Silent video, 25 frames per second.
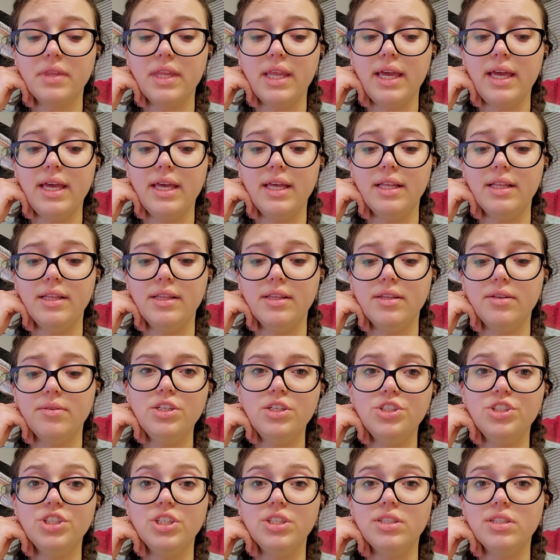and
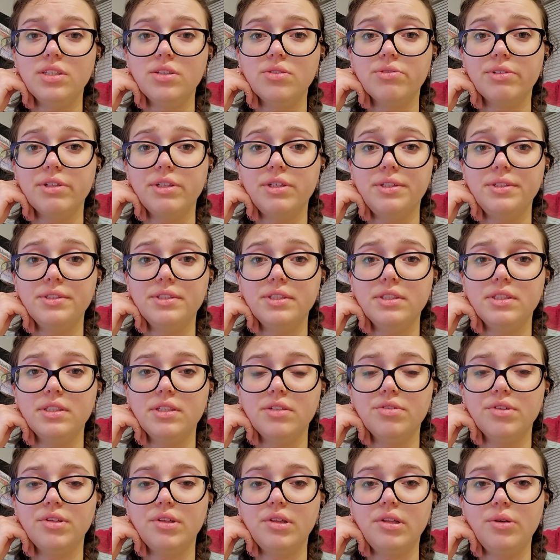Jason Reynolds is
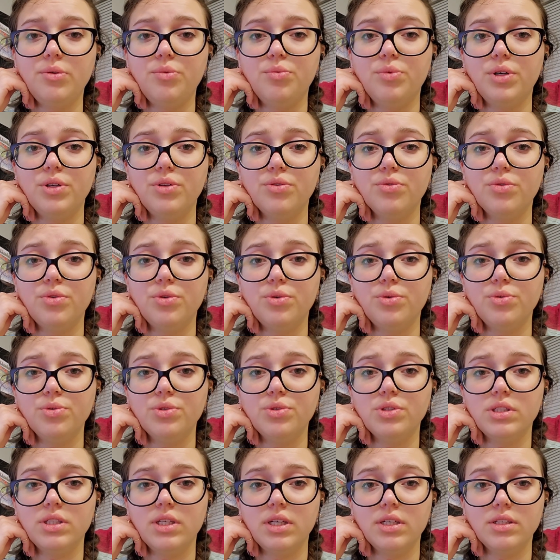definitely one of
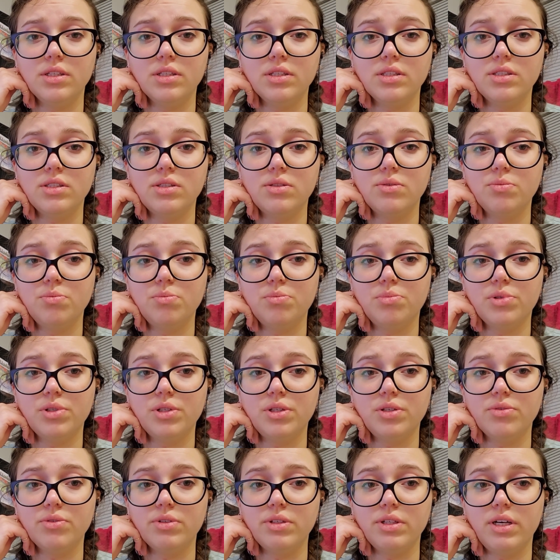those that is
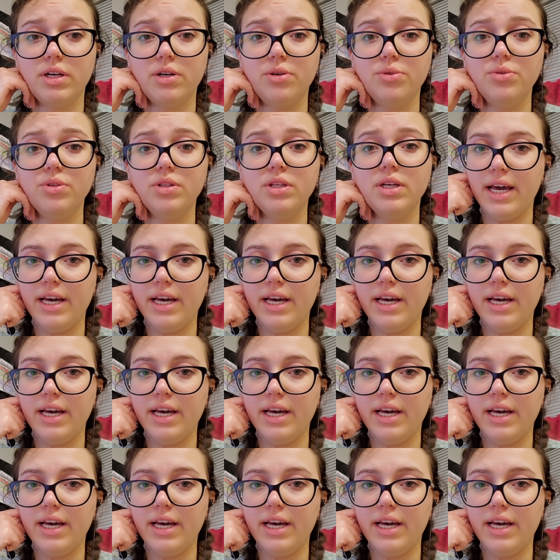pretty renowned.